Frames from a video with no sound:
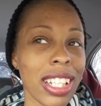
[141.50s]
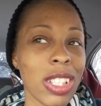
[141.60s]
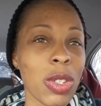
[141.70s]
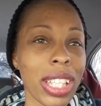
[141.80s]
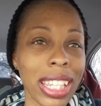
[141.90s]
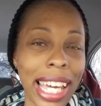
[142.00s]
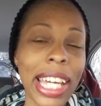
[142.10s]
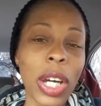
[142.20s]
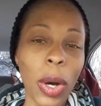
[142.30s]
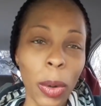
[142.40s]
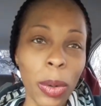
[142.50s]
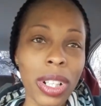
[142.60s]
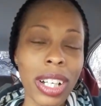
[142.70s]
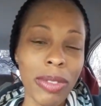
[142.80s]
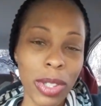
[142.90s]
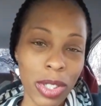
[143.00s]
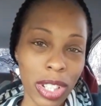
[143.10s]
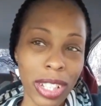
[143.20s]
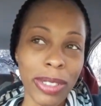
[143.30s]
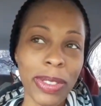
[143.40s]
You can let go of your
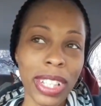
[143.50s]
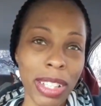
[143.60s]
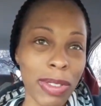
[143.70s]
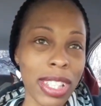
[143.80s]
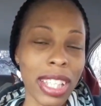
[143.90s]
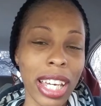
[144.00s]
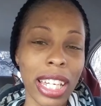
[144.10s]
shift if it's